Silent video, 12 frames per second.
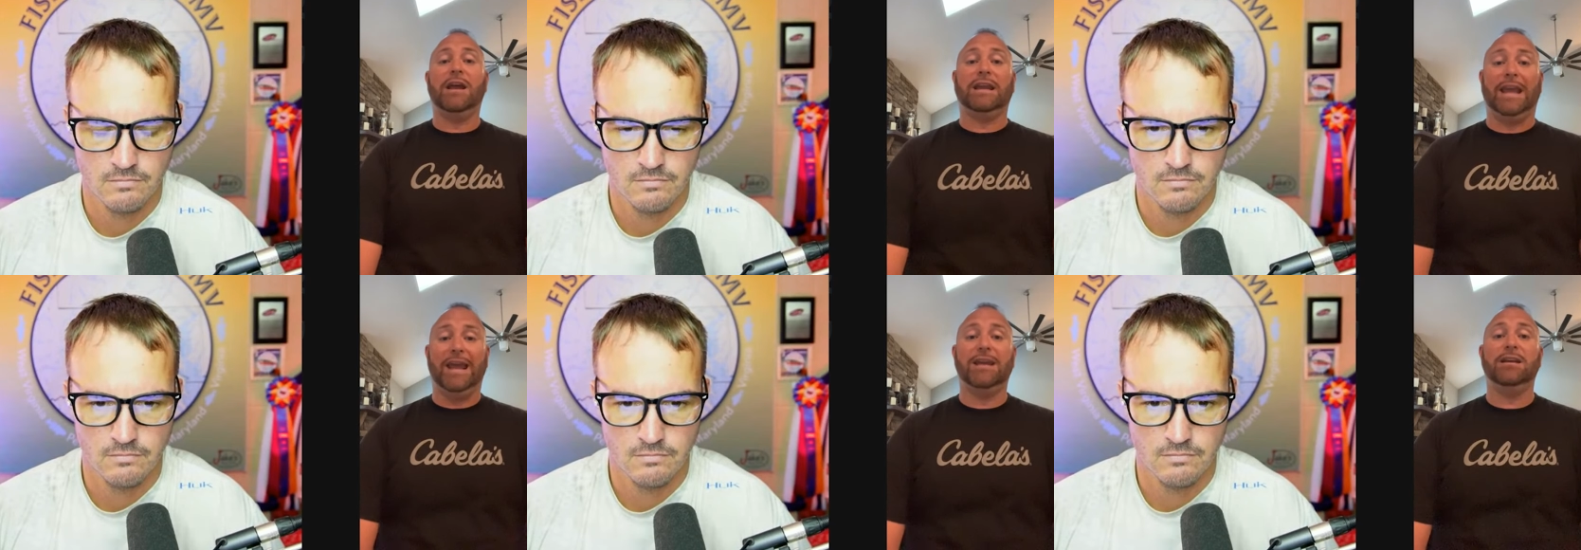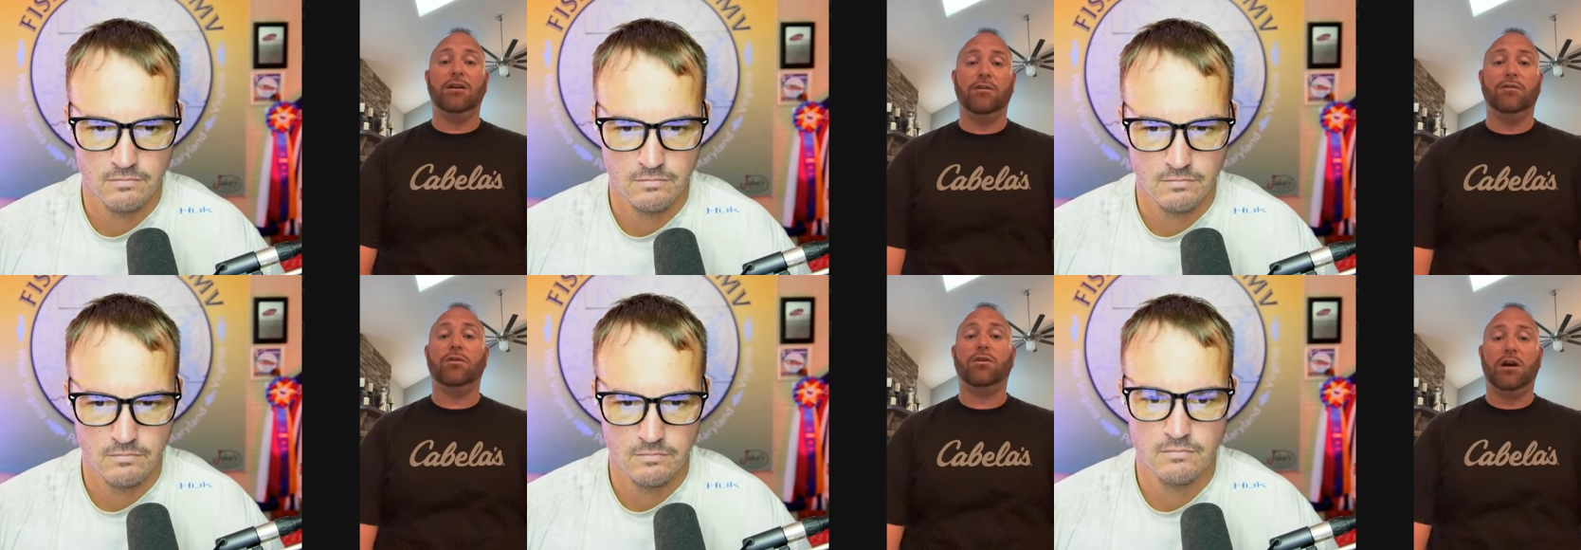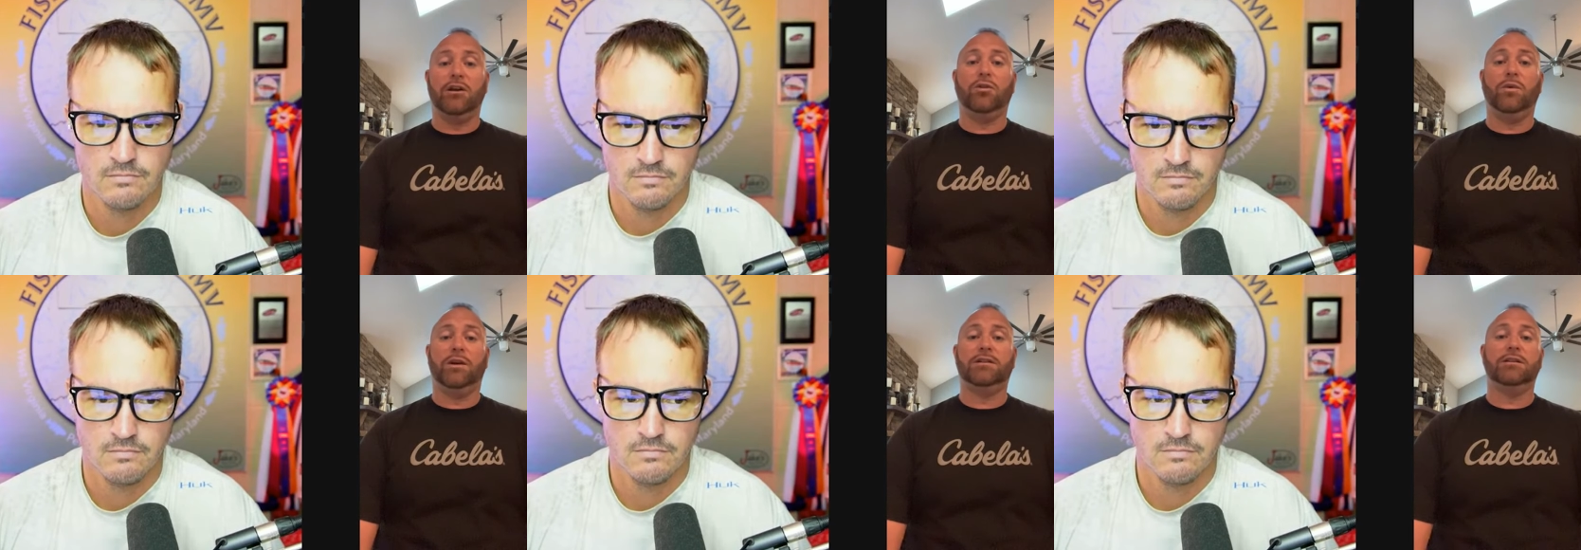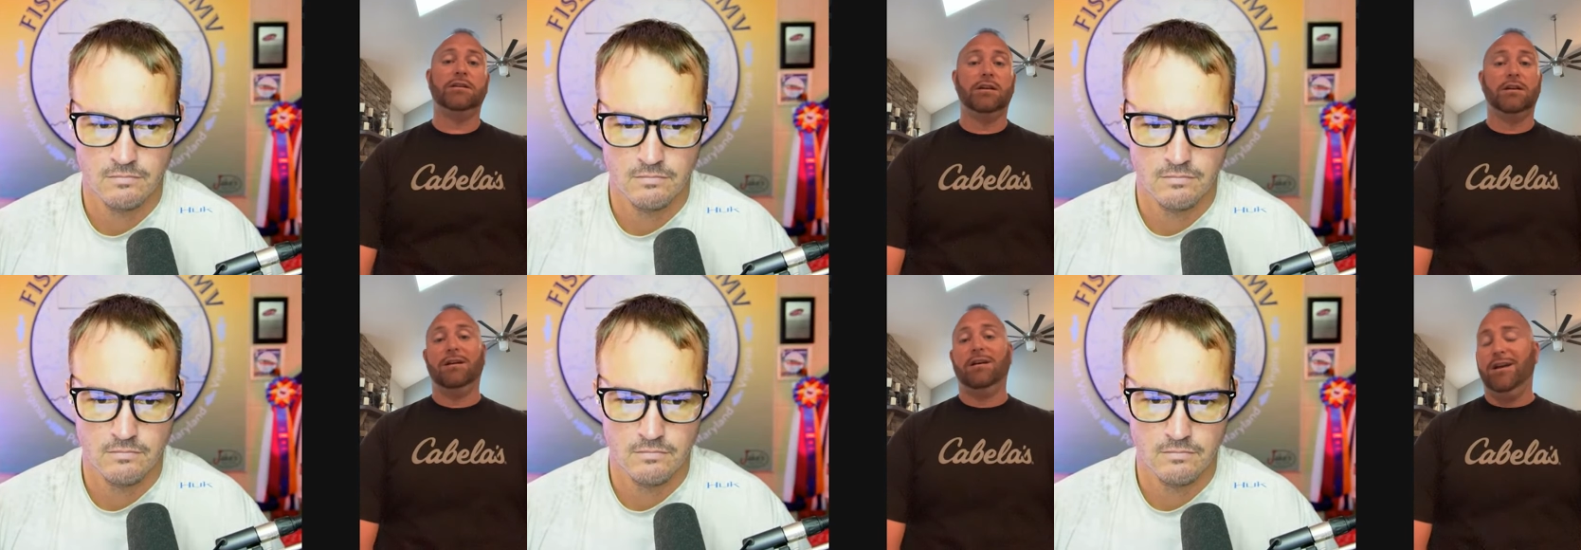Speaker 1: and can get overcrowded quickly,
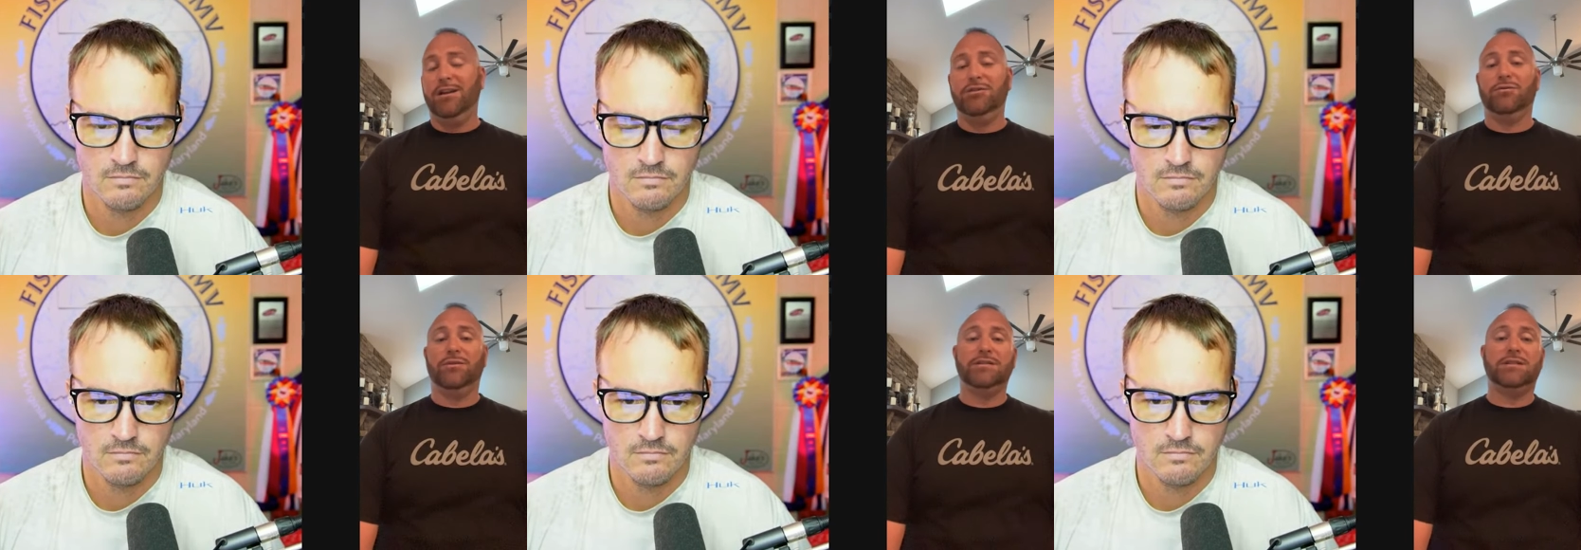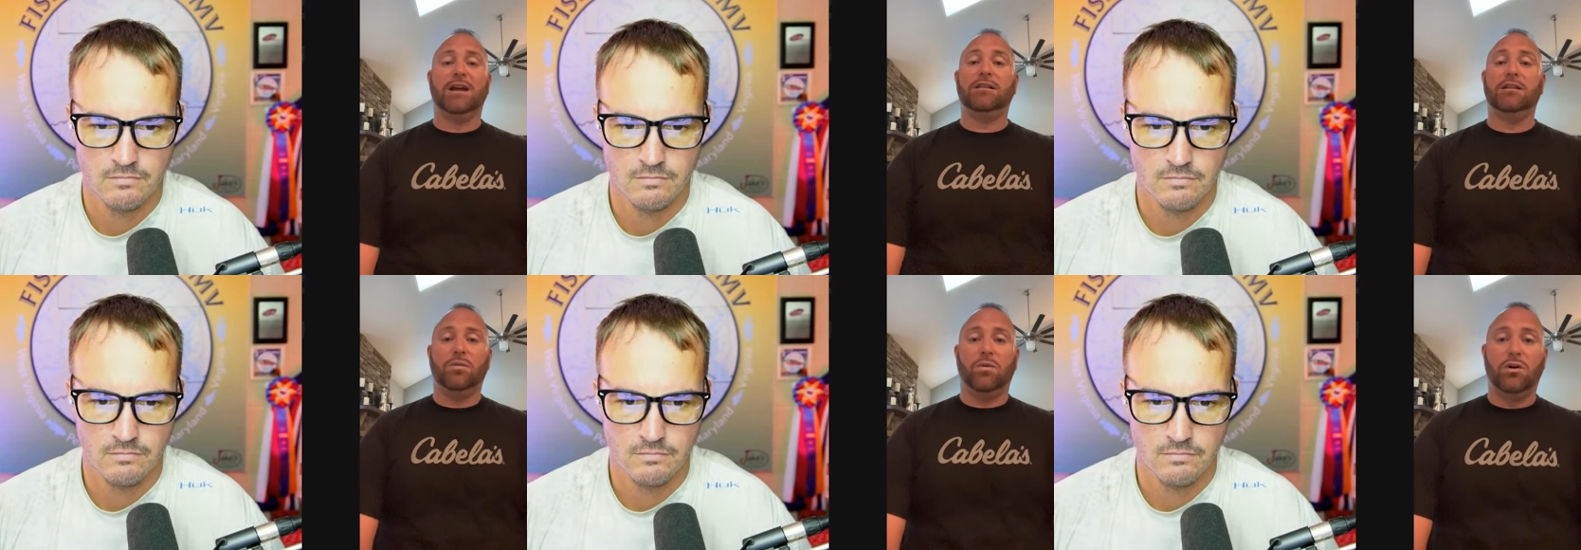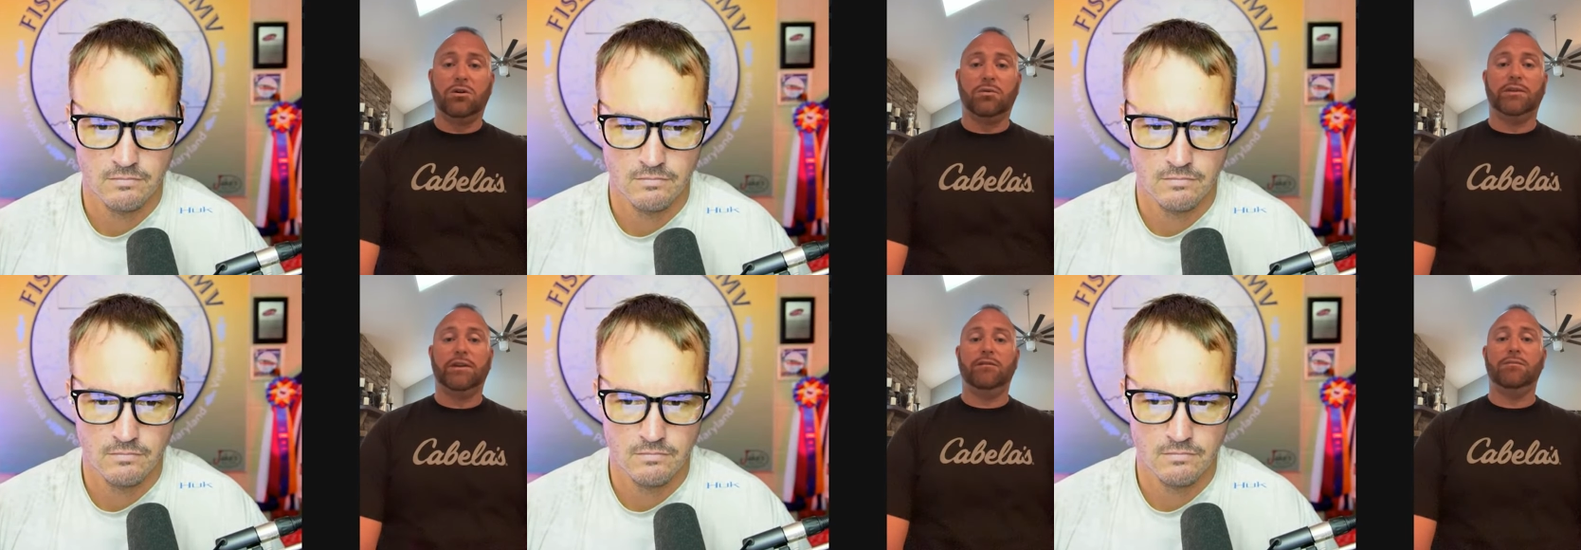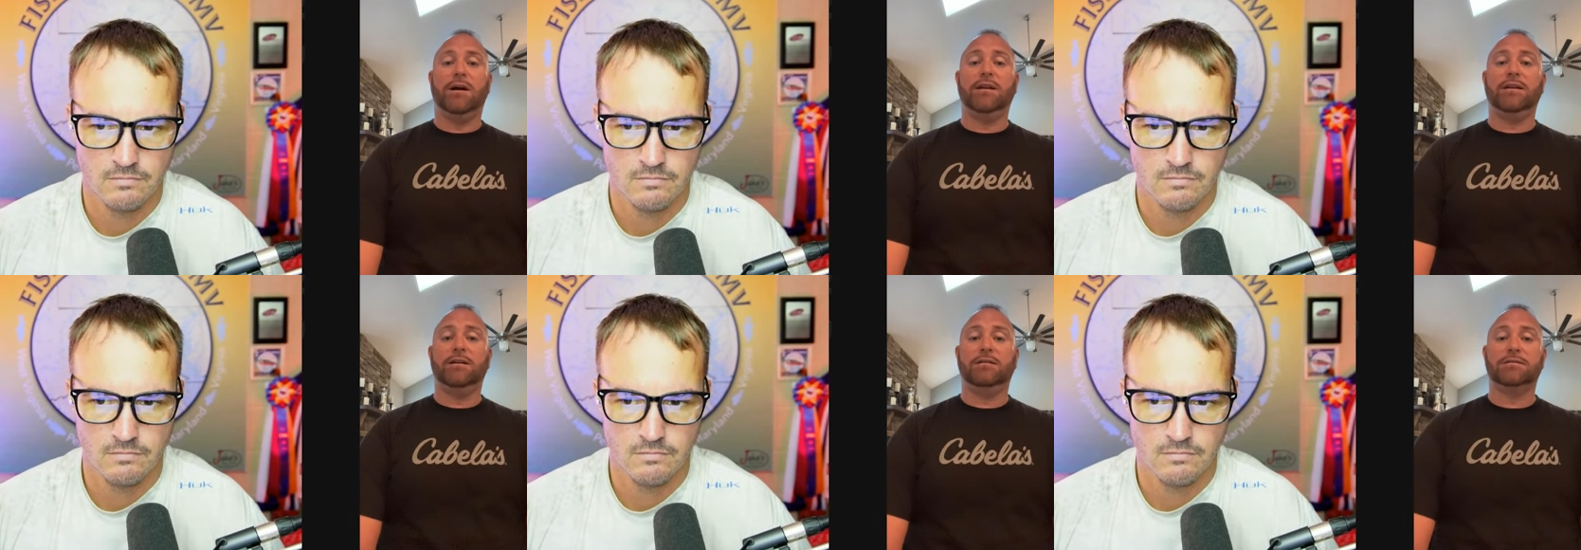and you're recycling water with everybody
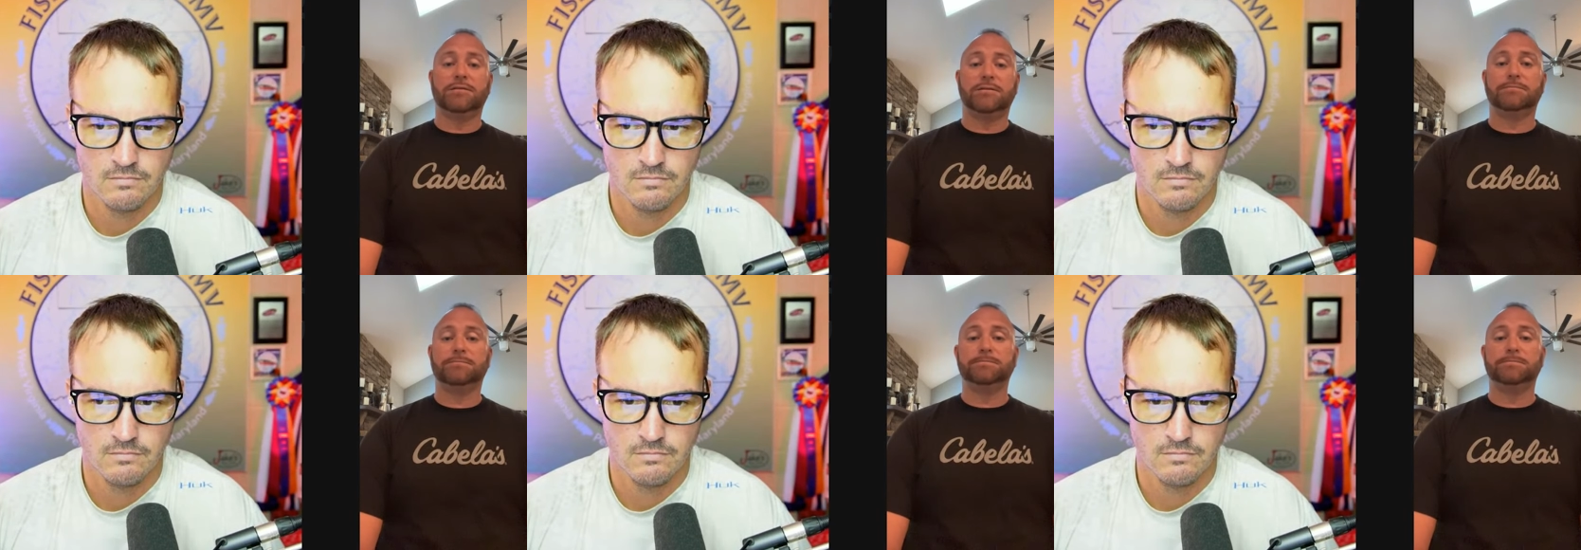else.